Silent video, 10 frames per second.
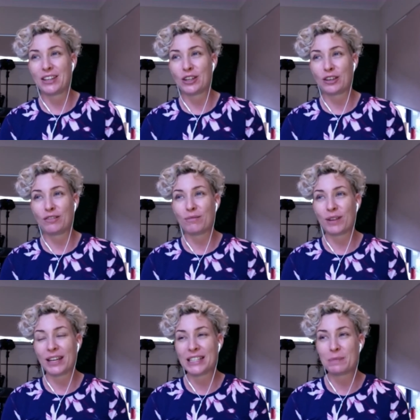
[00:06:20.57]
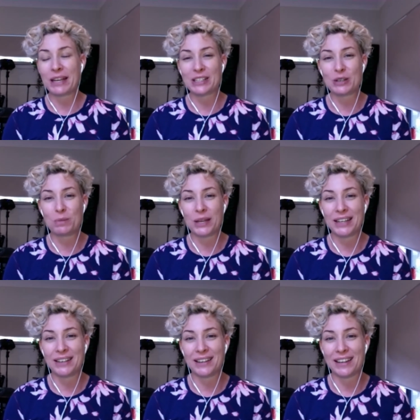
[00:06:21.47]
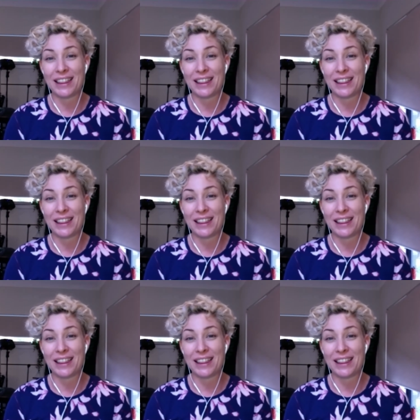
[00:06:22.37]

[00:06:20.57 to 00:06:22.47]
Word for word: yeah, you can expect to be